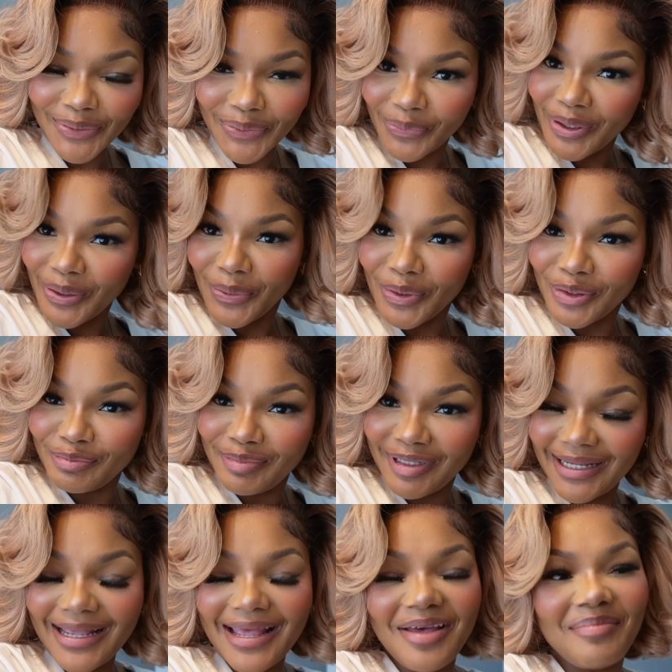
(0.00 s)
Record
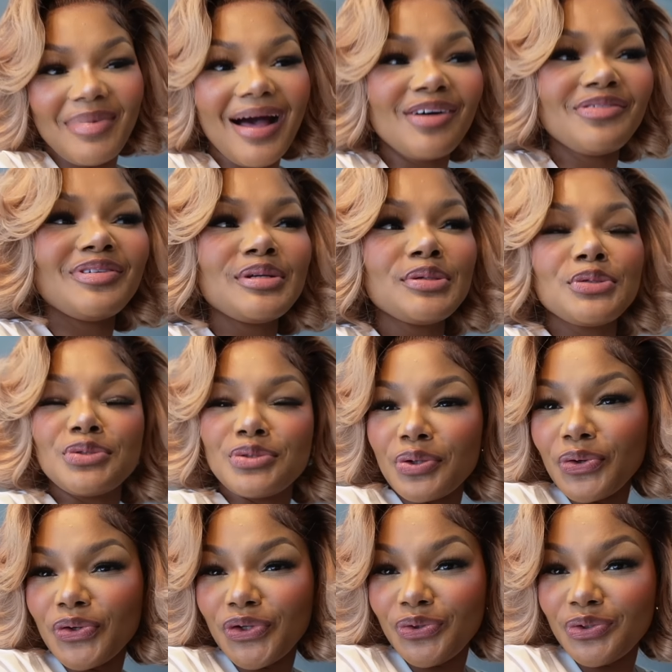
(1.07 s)
me. My outfit is
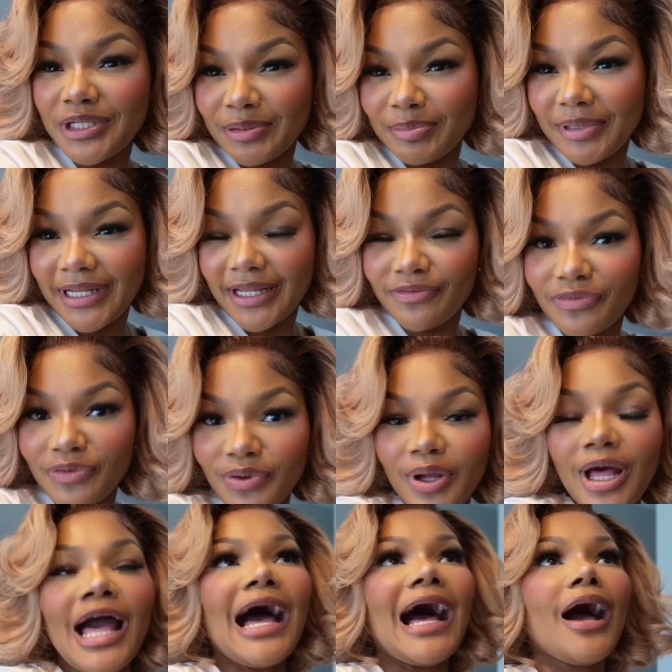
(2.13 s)
so cute and playful.
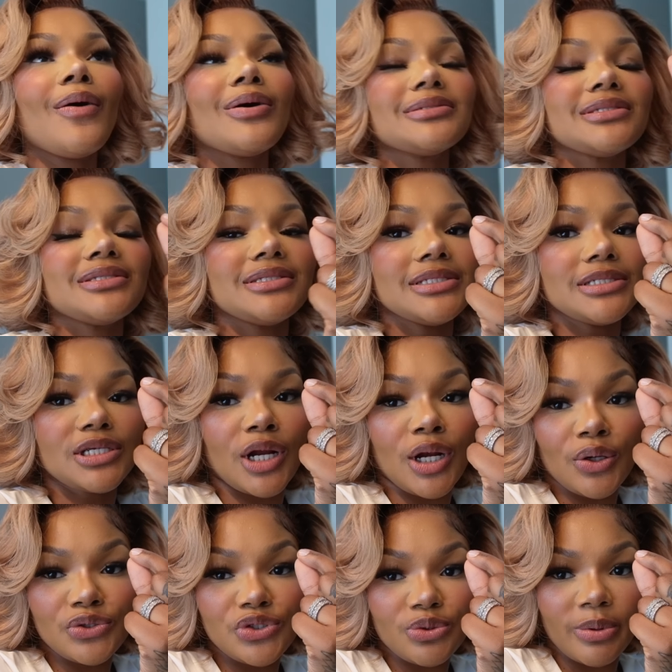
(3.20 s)
I was this
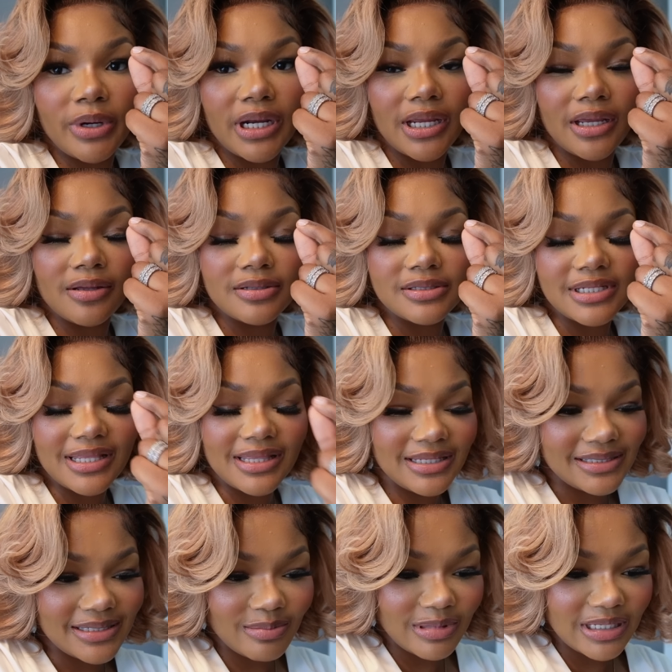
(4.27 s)
close to wearing heels and
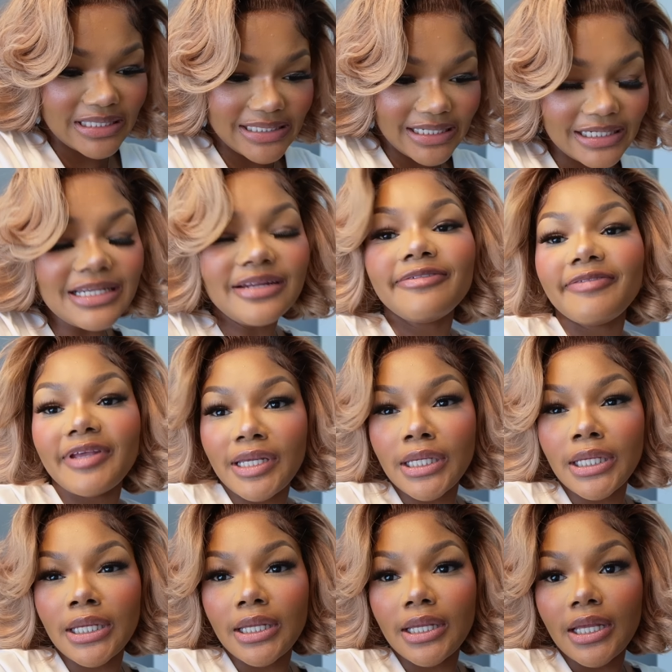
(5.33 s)
then something said, Liffy,
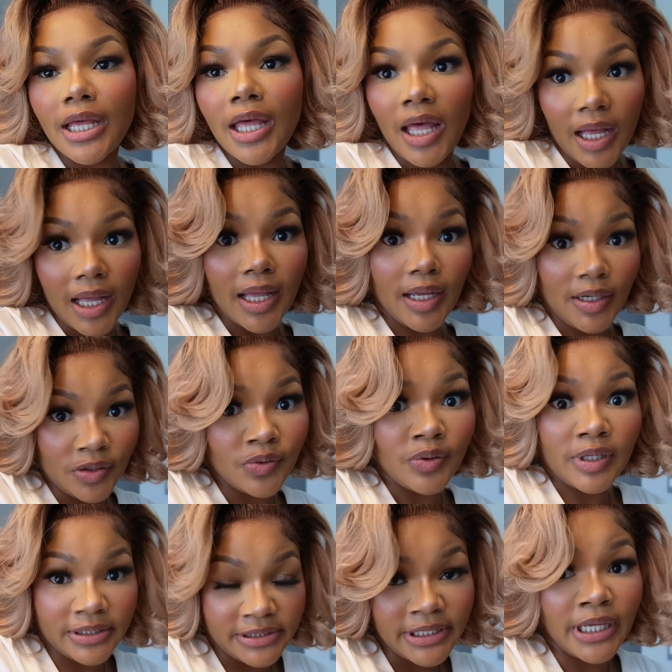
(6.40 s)

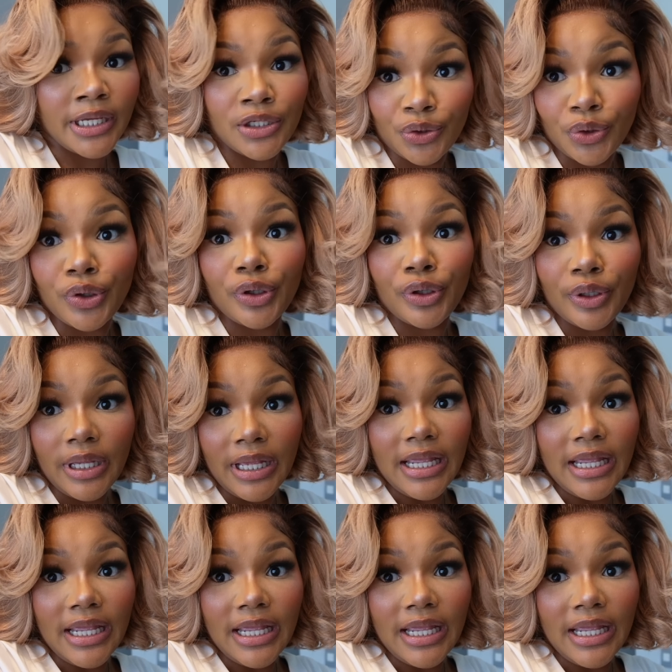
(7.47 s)
genoeg is genoeg.